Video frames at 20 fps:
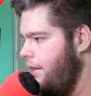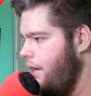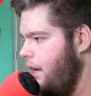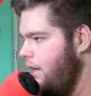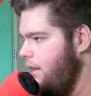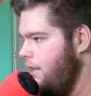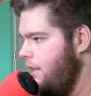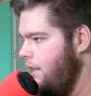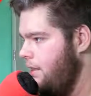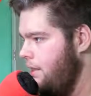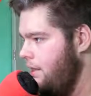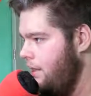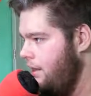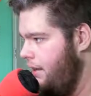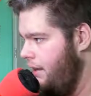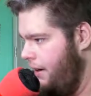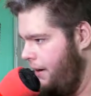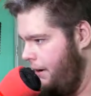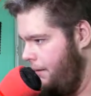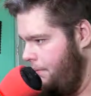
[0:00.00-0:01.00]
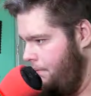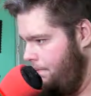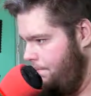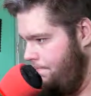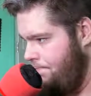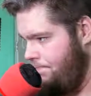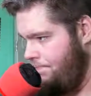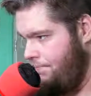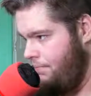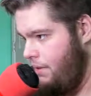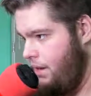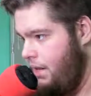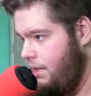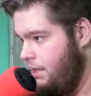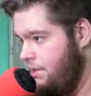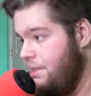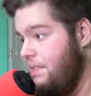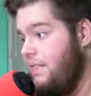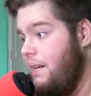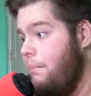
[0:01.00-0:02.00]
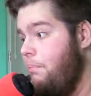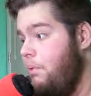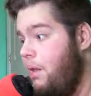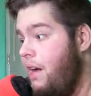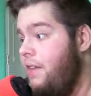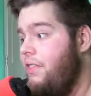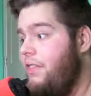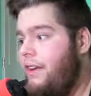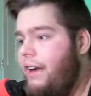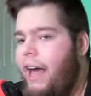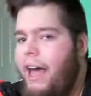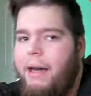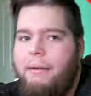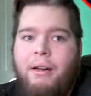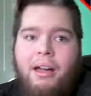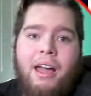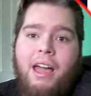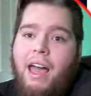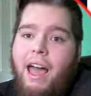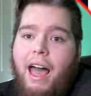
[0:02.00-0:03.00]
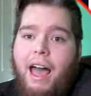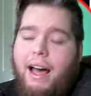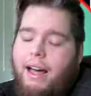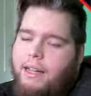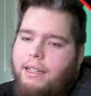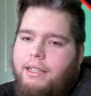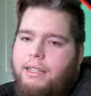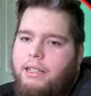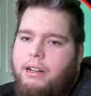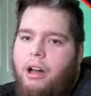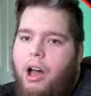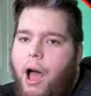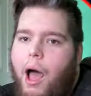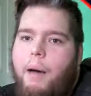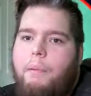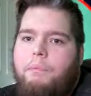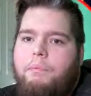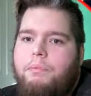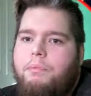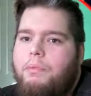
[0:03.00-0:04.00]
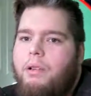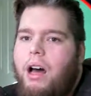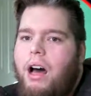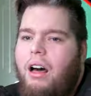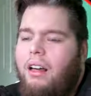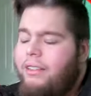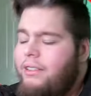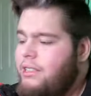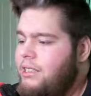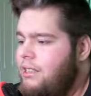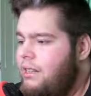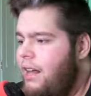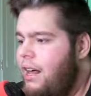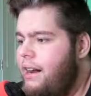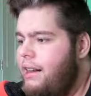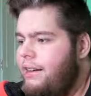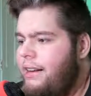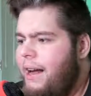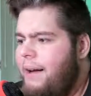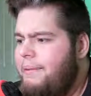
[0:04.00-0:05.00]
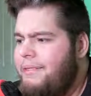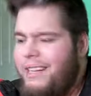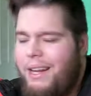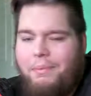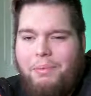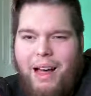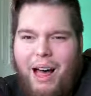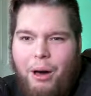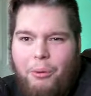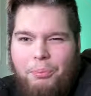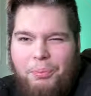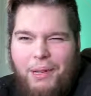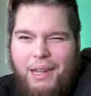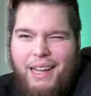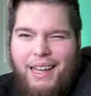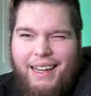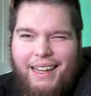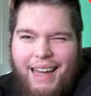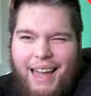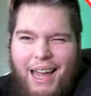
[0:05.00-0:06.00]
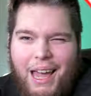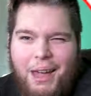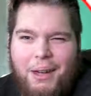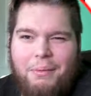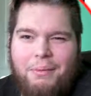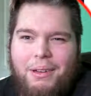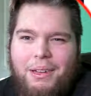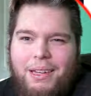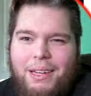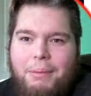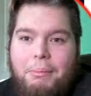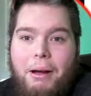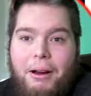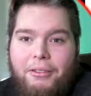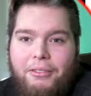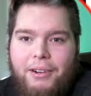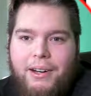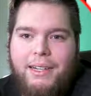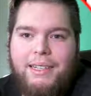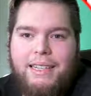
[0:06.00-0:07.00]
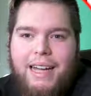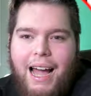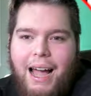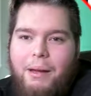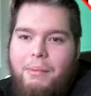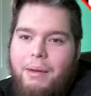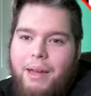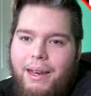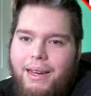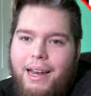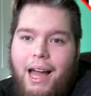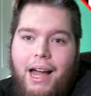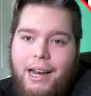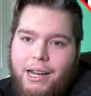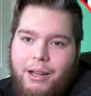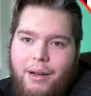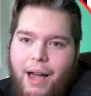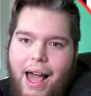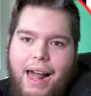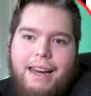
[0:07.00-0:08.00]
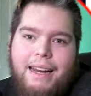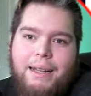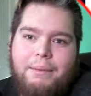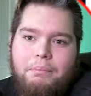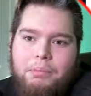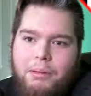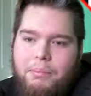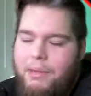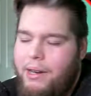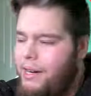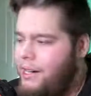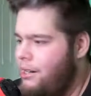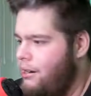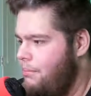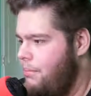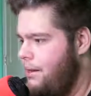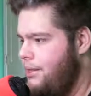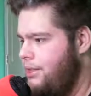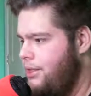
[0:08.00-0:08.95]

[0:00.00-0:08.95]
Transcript: content in there, just because I played the game. You know, a lot of times I'll play a game in my free time and not know how to implement it on my